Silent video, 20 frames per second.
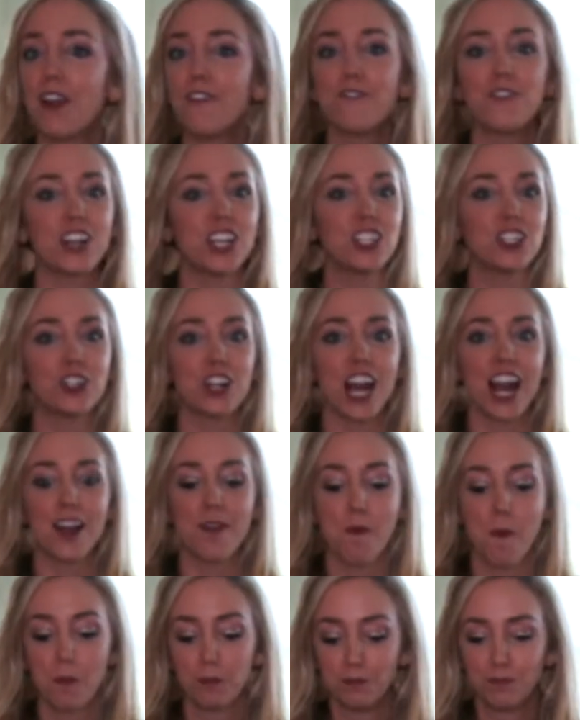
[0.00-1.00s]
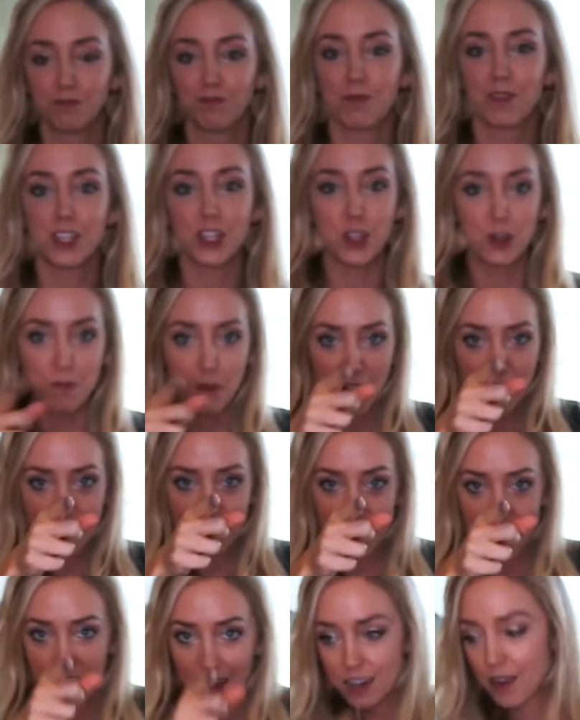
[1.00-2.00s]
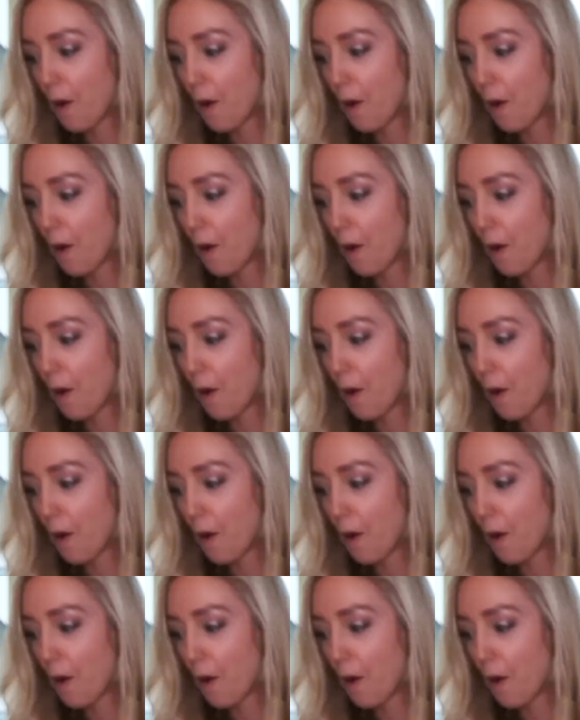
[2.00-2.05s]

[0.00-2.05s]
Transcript: first try. Dude, perfect.